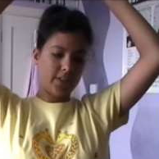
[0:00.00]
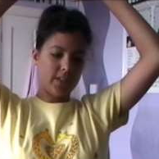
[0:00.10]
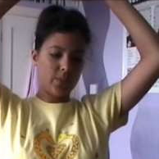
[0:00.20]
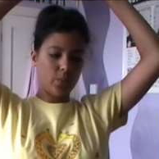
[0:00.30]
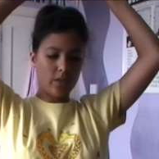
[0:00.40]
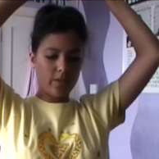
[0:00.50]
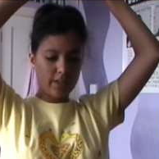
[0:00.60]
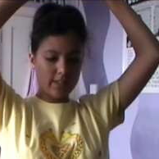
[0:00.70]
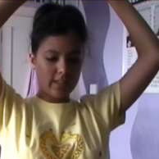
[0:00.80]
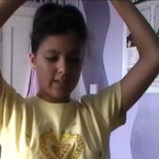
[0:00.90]
So there's one
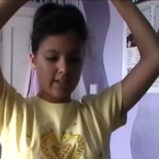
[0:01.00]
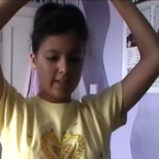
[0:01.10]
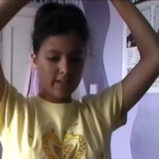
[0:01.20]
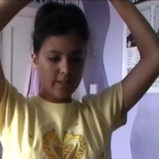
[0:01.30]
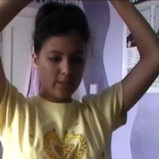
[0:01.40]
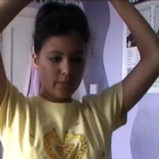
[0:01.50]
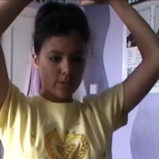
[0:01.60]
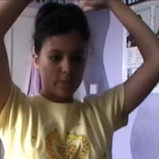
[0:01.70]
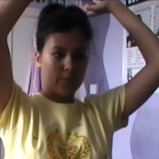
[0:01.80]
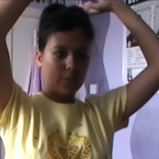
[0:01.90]
that's like
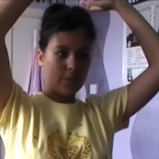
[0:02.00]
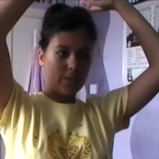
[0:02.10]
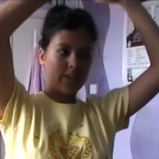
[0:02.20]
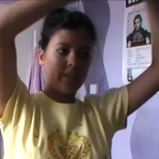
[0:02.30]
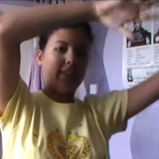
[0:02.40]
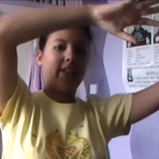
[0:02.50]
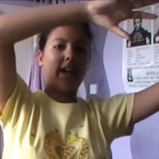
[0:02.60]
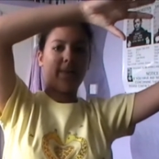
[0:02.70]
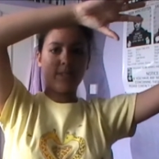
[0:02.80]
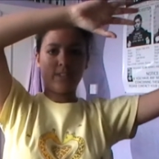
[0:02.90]
all done like the
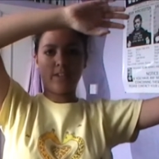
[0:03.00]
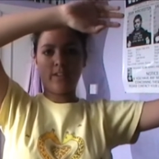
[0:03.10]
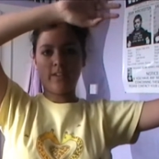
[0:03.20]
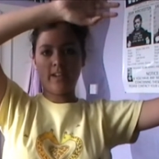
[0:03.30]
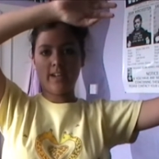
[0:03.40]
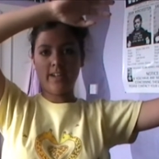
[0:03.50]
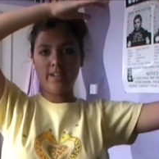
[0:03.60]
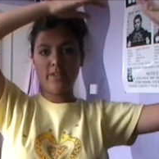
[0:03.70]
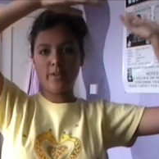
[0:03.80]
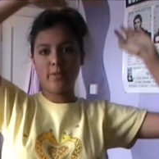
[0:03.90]
Amazon
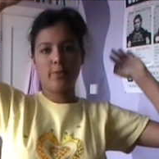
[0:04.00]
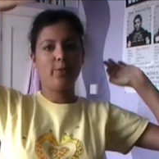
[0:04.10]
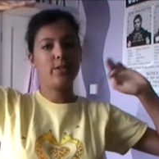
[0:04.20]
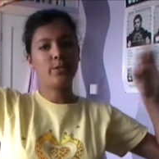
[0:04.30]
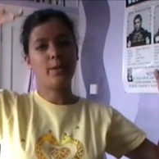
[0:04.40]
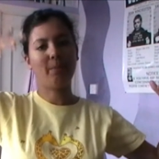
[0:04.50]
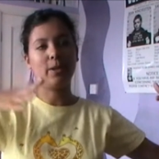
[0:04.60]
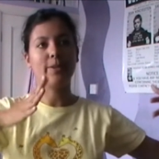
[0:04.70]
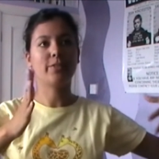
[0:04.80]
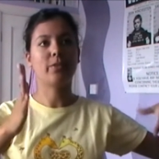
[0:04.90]
and you go through and it's all like
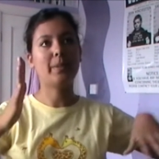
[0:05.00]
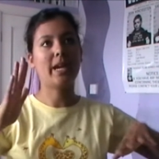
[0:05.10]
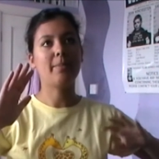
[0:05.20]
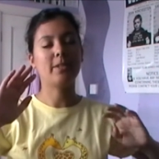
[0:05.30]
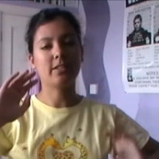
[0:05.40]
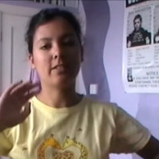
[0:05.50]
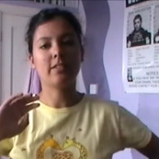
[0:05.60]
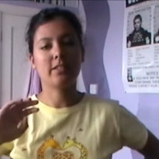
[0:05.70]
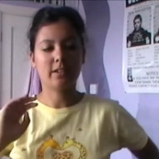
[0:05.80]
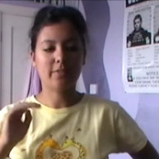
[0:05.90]
plants from the Amazon
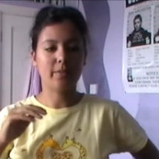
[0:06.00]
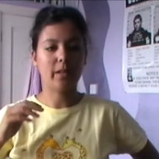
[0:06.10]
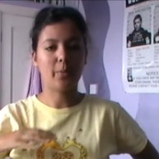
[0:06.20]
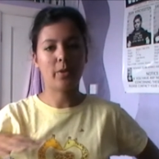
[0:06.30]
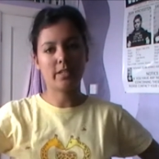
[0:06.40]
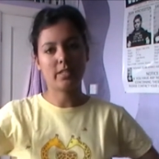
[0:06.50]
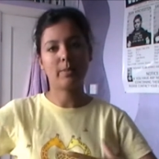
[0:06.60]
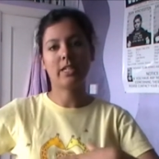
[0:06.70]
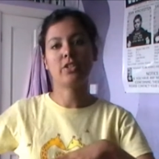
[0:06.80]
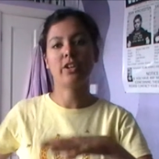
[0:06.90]
and stuff and like one is the
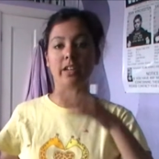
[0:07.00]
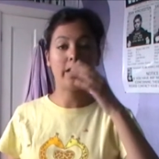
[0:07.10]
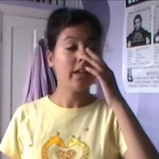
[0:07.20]
Mediterranean.